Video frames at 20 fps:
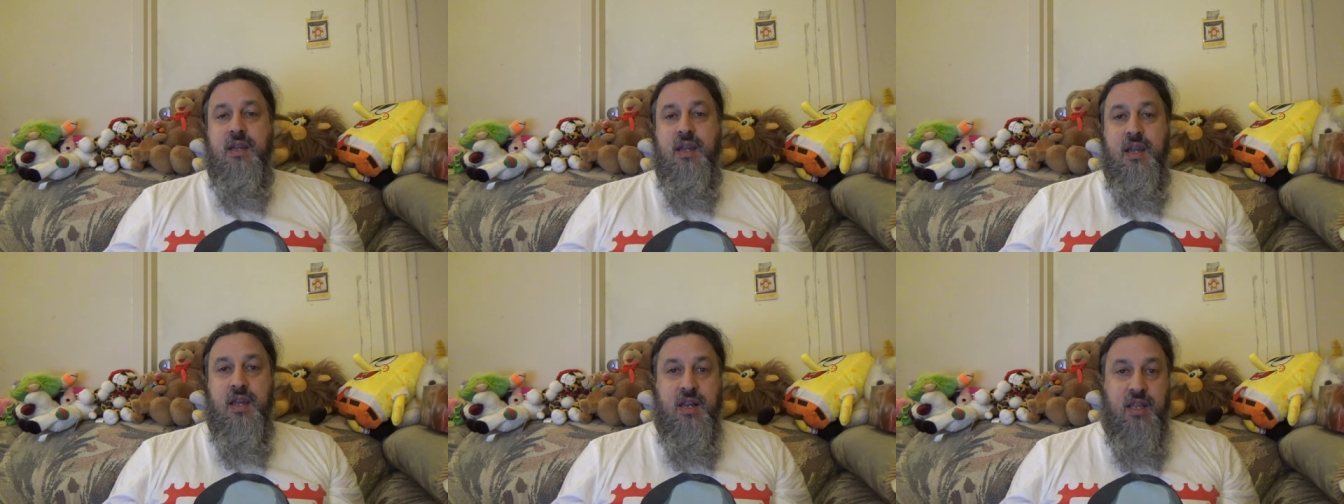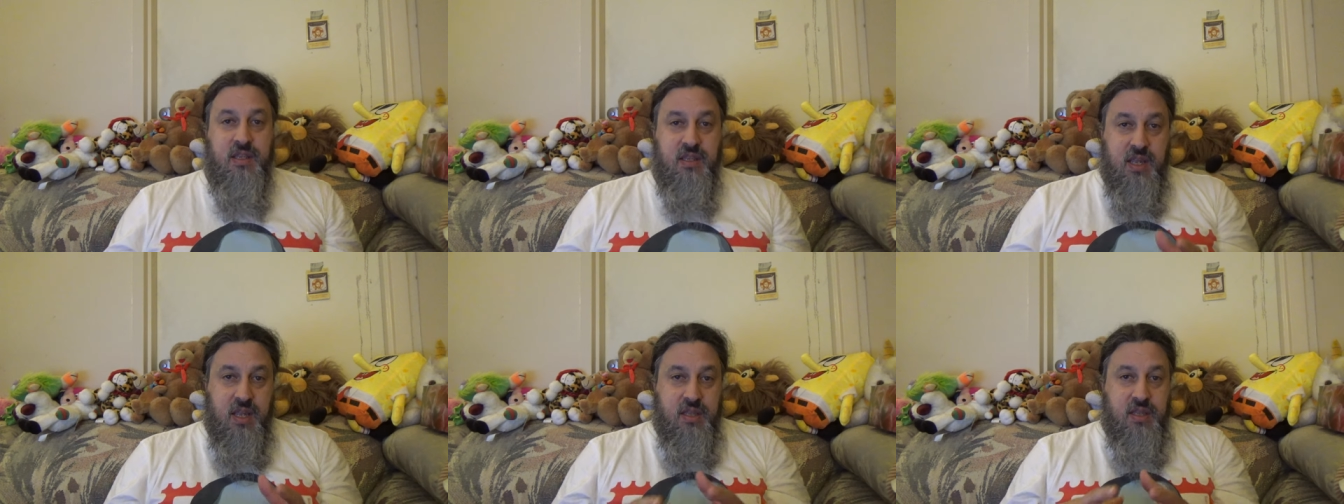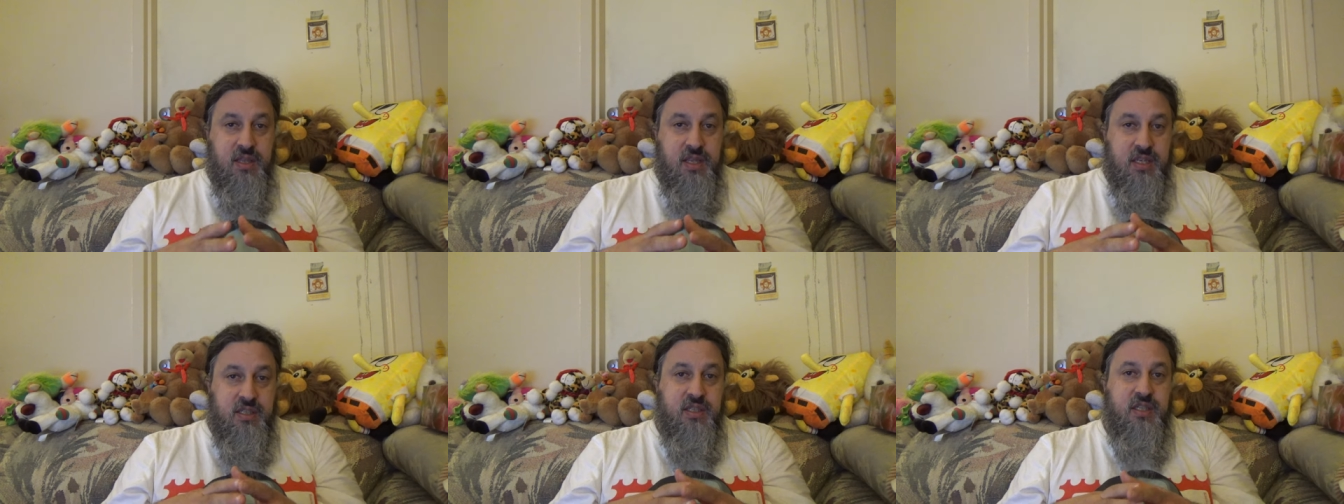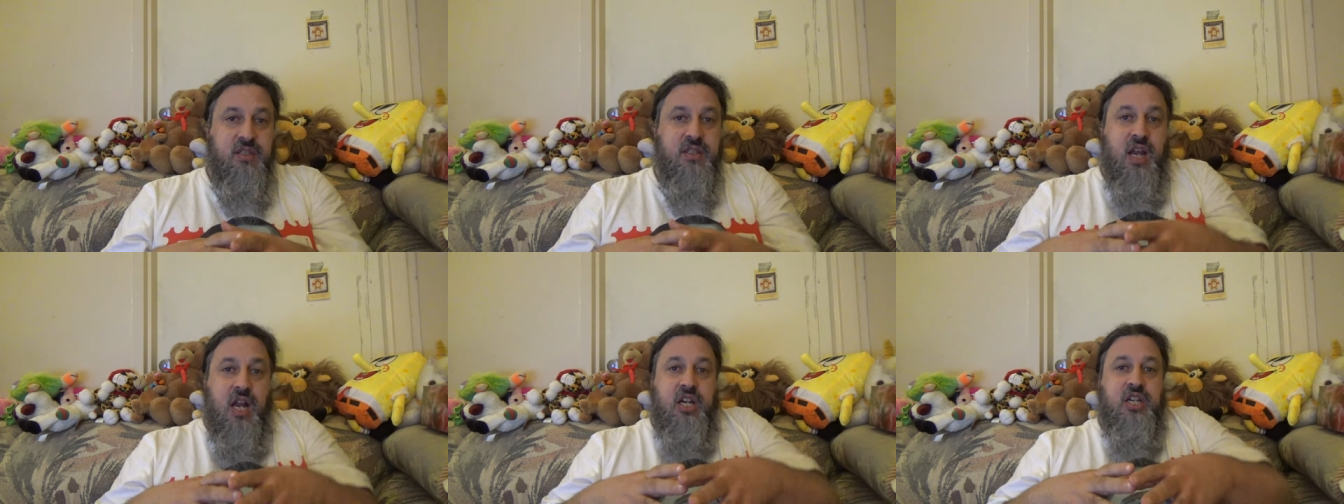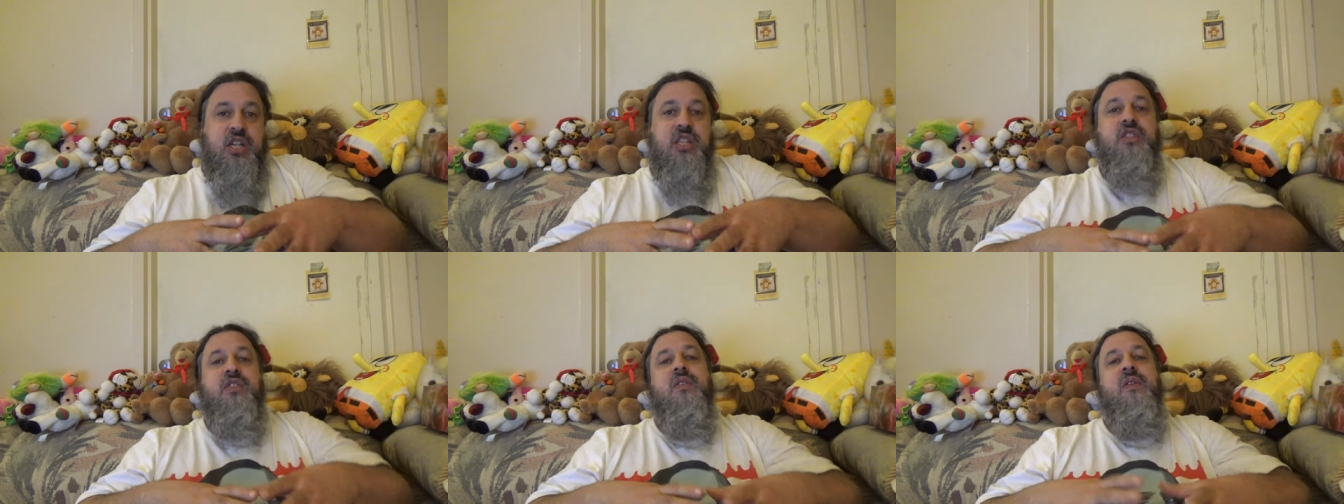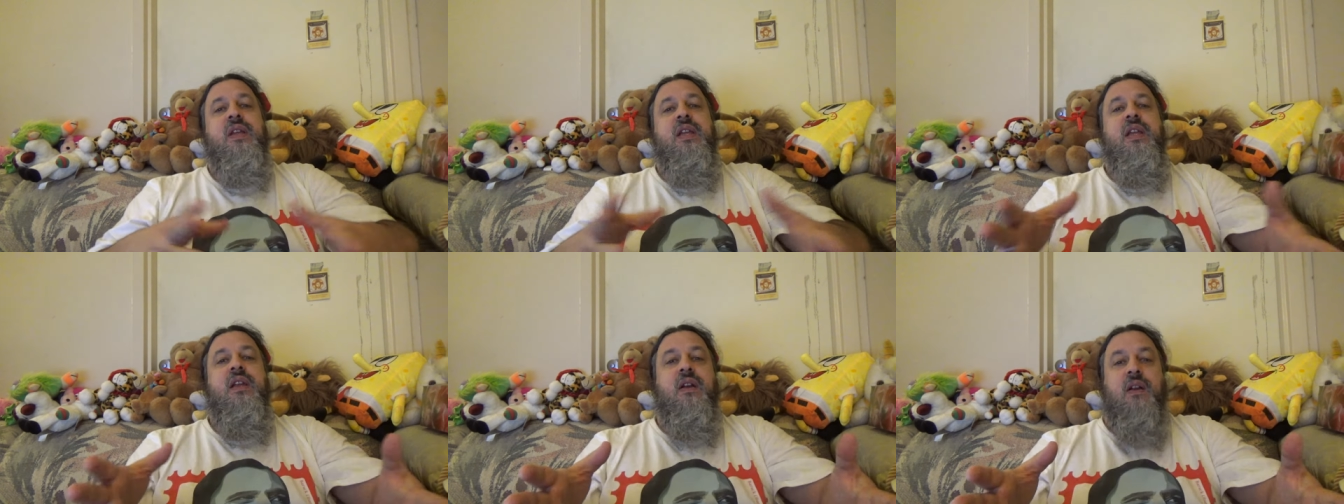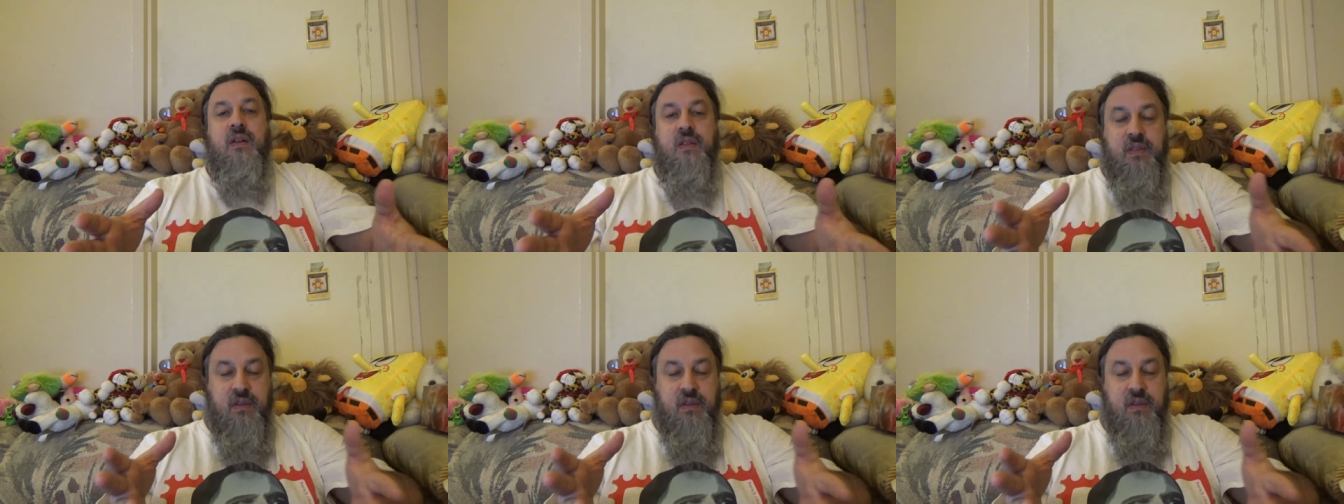And these discussions are here.